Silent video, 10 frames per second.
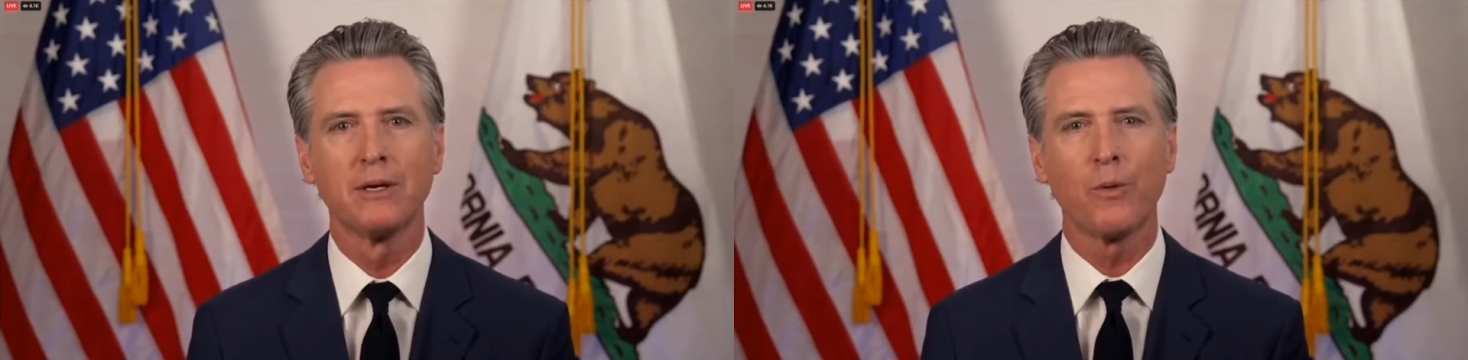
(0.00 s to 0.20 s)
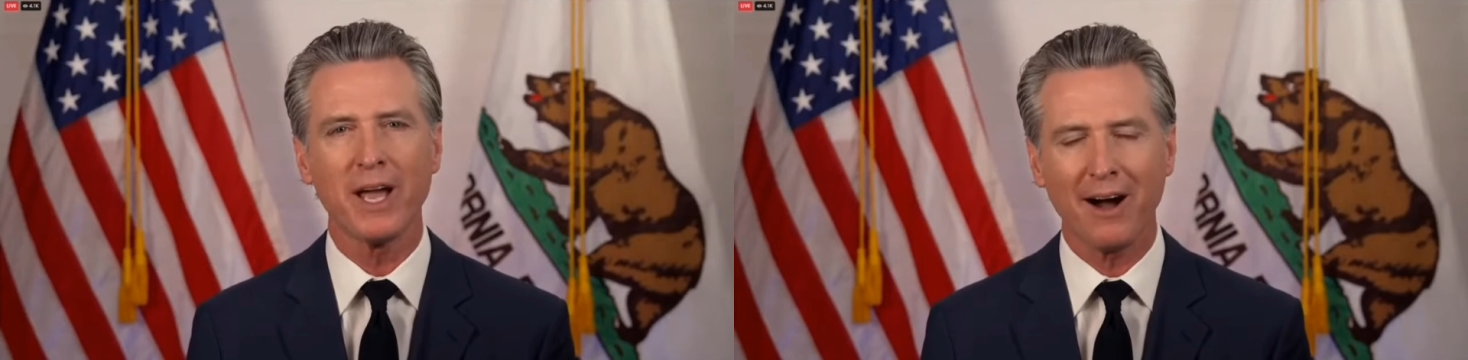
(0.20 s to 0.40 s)

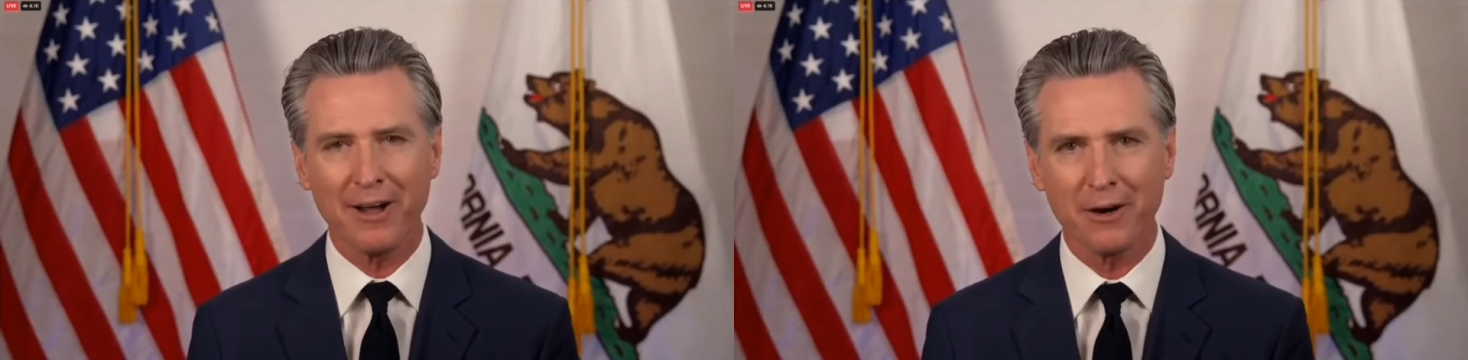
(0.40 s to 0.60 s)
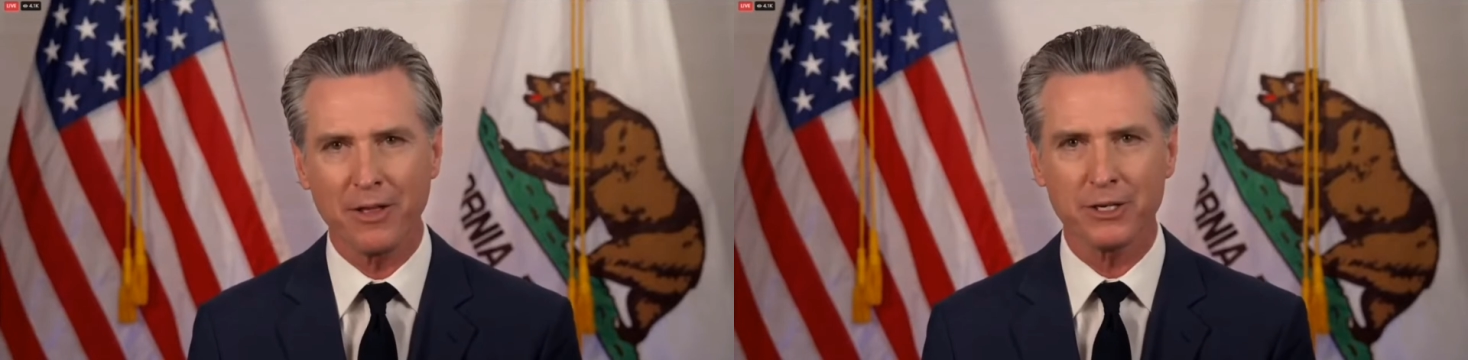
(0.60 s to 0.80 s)
We
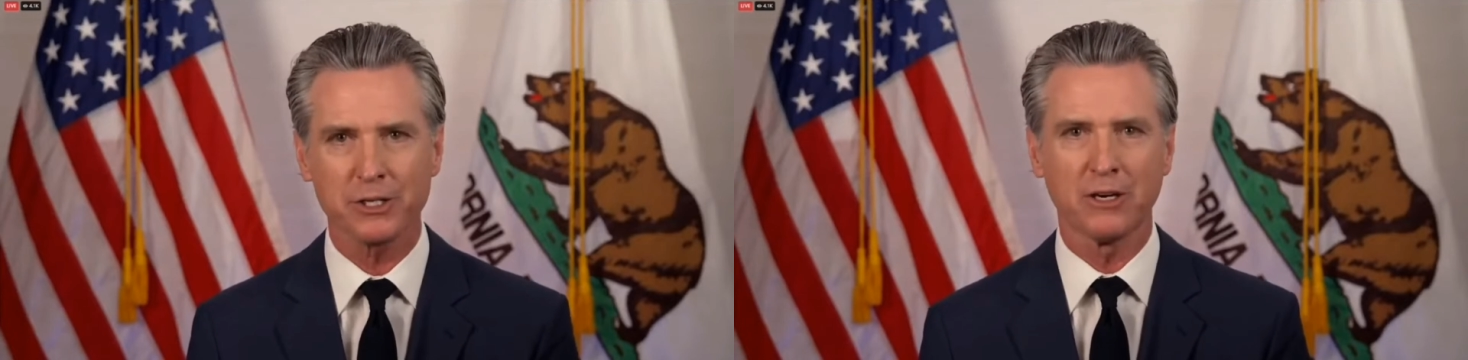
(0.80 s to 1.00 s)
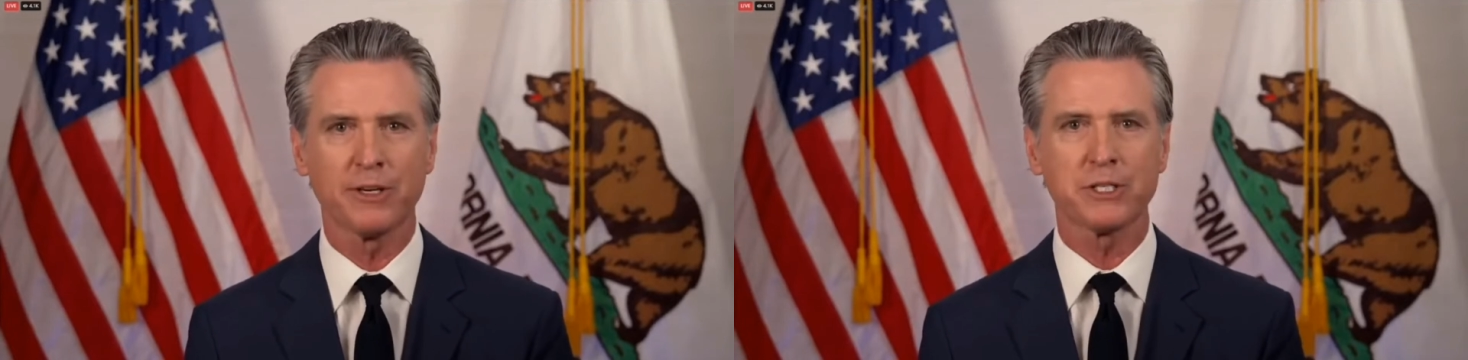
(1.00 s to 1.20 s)
honor their
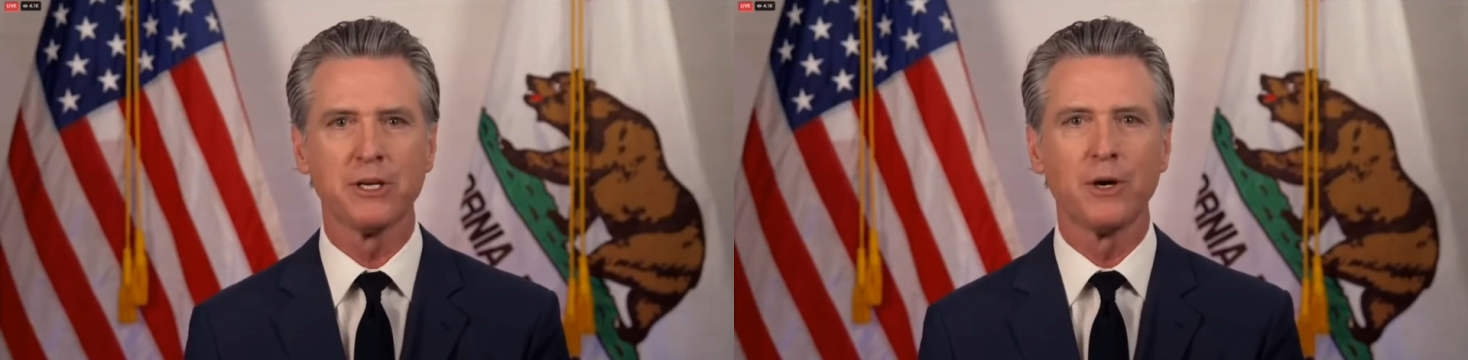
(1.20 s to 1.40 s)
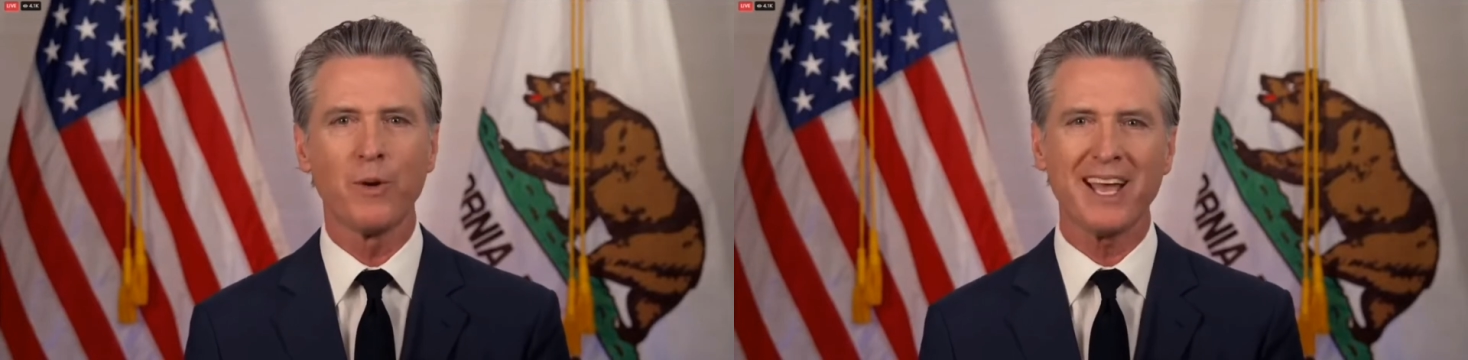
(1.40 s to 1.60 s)

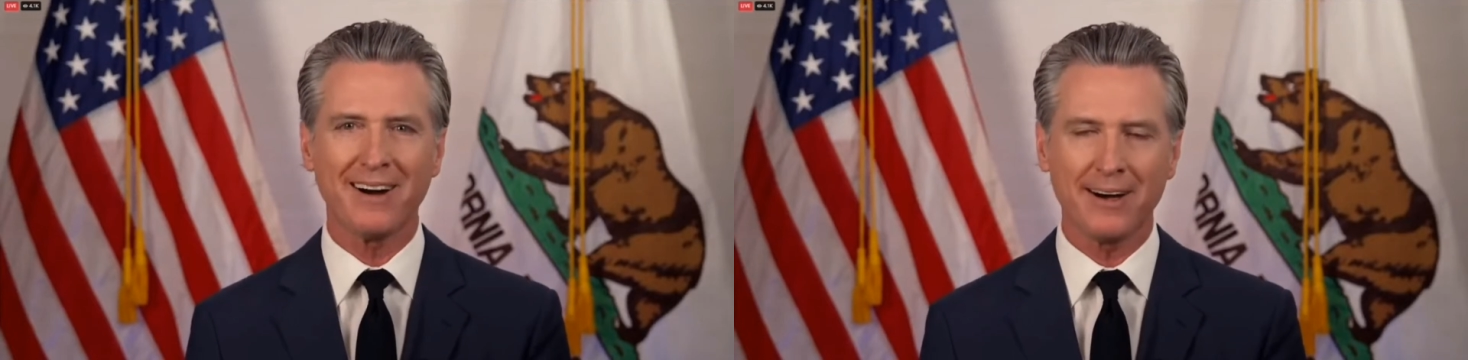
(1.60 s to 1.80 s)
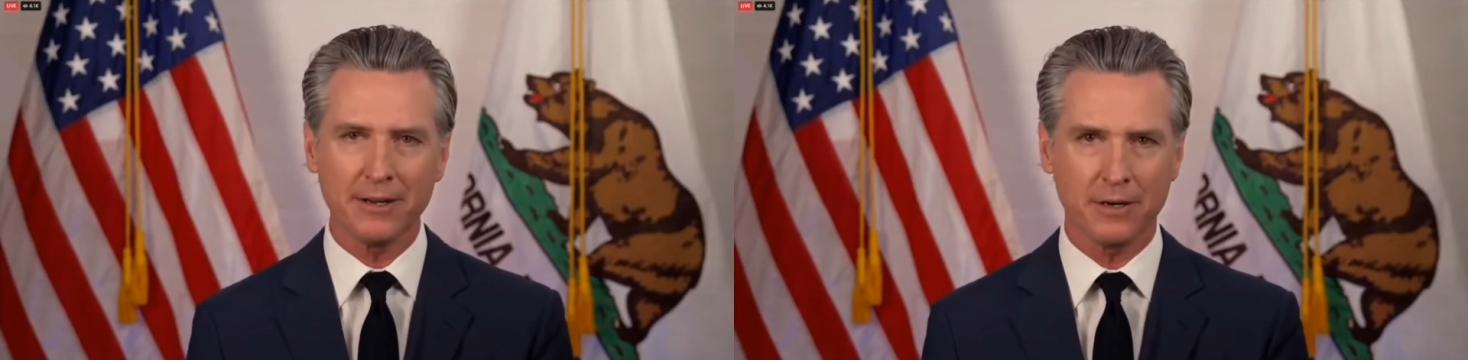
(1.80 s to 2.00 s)
service.
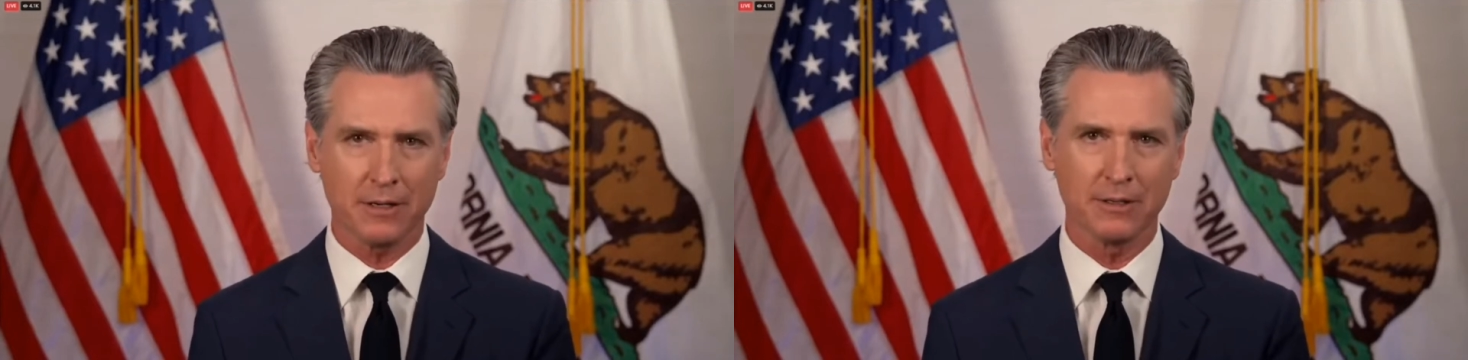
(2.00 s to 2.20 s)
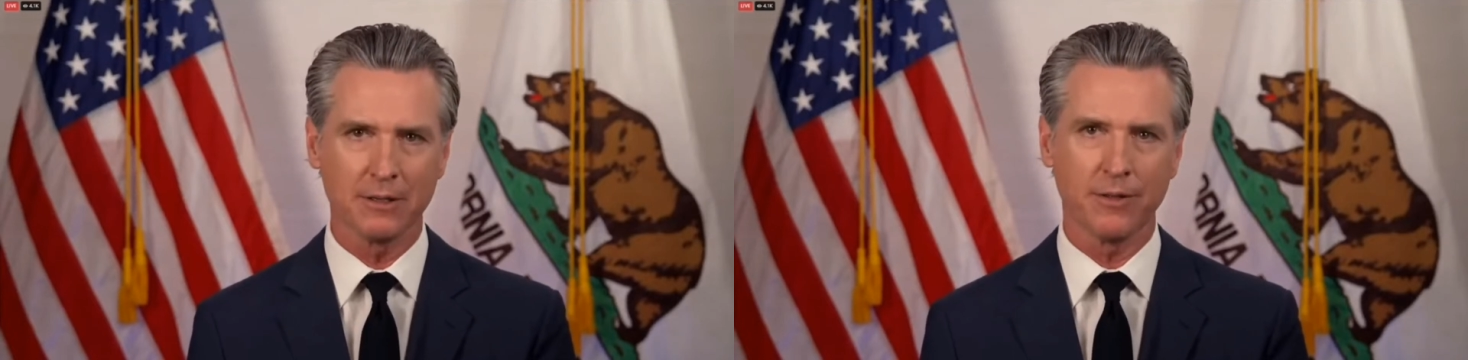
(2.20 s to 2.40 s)
We
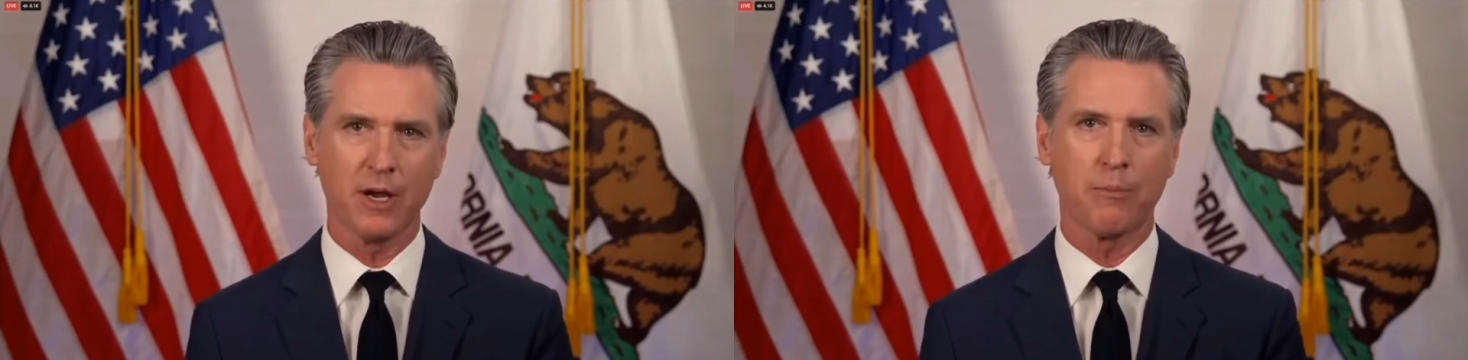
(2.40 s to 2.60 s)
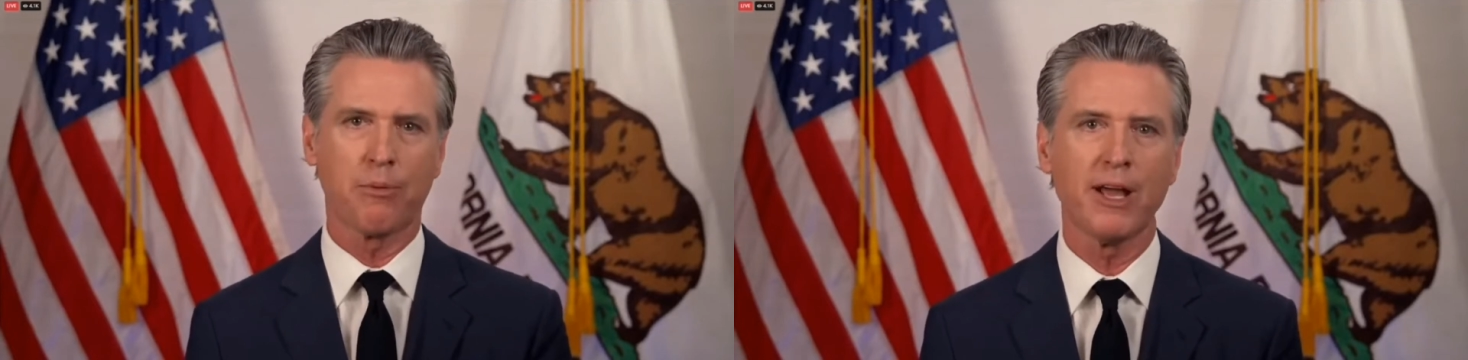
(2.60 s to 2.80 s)
honor
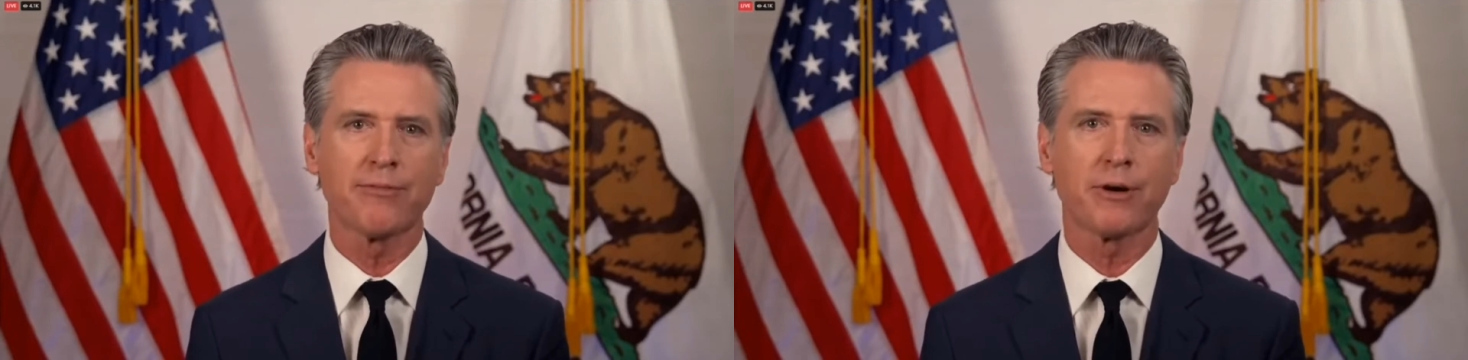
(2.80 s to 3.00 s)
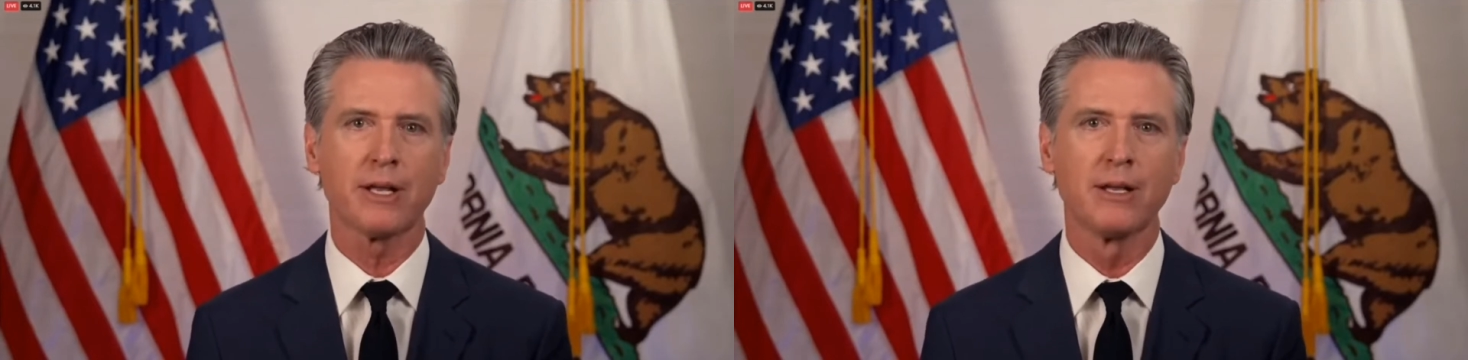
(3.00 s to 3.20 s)
their
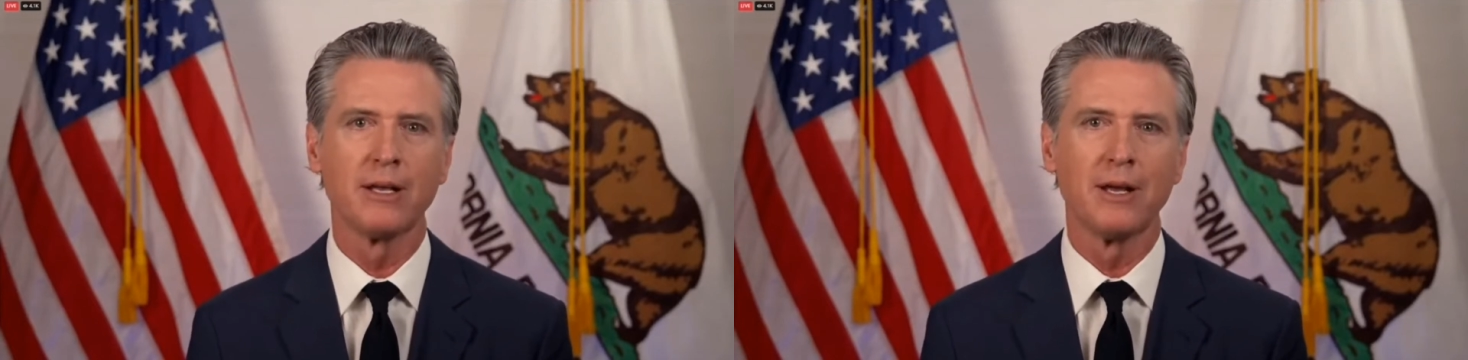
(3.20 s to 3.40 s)
bravery.